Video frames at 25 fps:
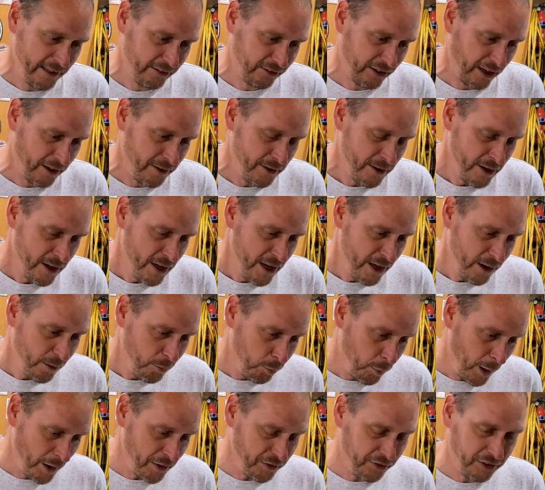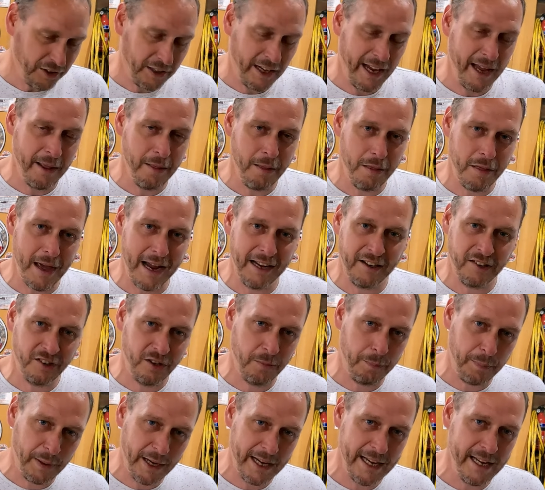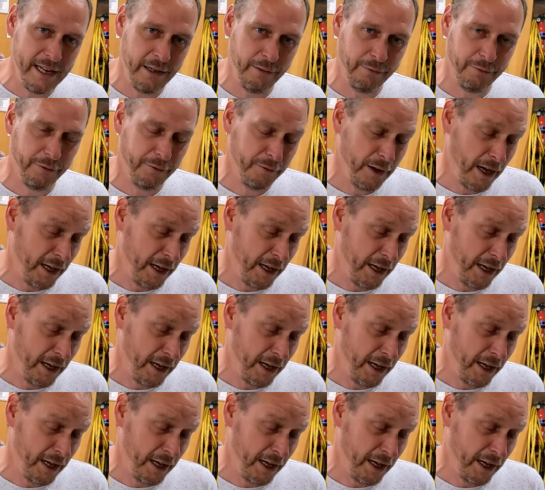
So once again, thanks to Pete